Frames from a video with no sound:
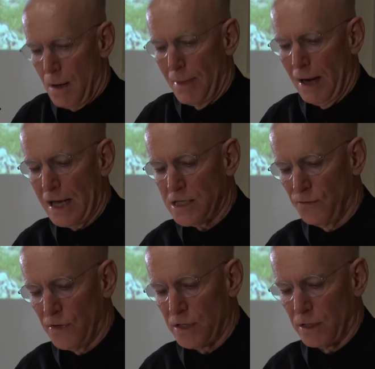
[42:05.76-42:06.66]
My last
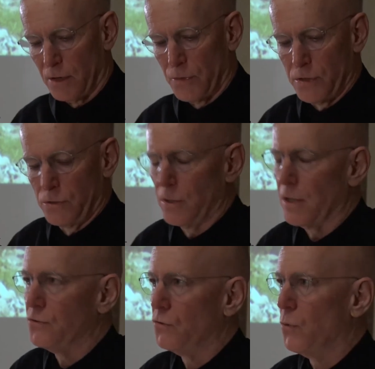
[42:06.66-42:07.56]
visit there was in
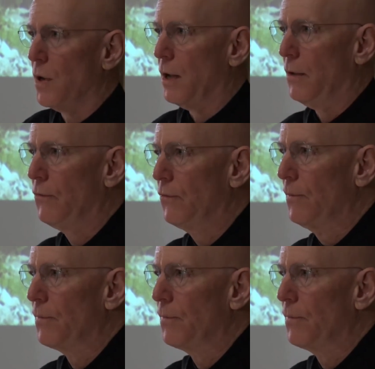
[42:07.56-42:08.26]
2012,